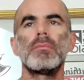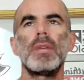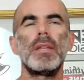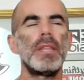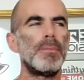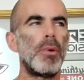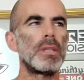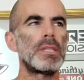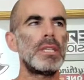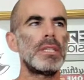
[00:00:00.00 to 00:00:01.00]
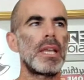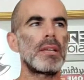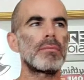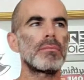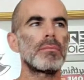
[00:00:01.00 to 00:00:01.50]
And then he pauses. He's
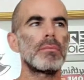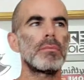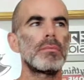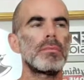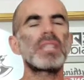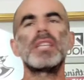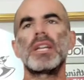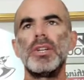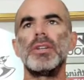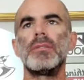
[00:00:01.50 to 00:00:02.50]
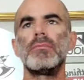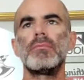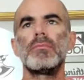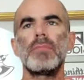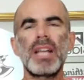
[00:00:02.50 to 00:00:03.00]
like, actually, I could.
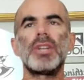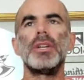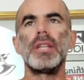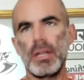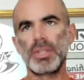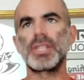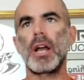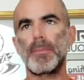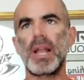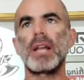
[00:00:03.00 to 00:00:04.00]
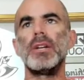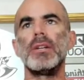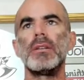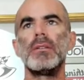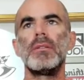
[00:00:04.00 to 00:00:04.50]
I could. It'll suck, but I
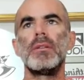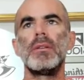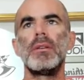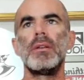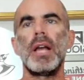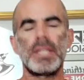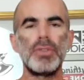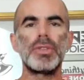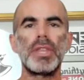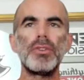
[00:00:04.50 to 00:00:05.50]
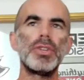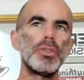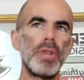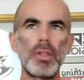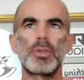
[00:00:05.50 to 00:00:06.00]
could. I said, you think you could do
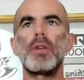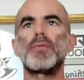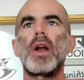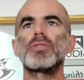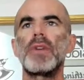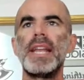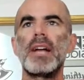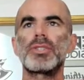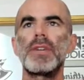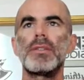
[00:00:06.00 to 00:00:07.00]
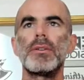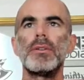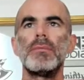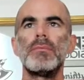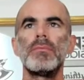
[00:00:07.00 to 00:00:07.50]
another 24 hours right now straight
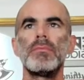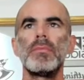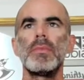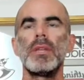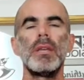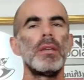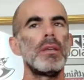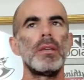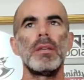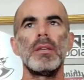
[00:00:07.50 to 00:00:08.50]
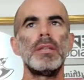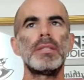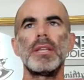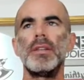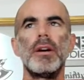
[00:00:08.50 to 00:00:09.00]
through? He
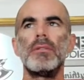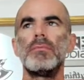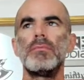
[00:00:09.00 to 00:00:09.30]
said, no.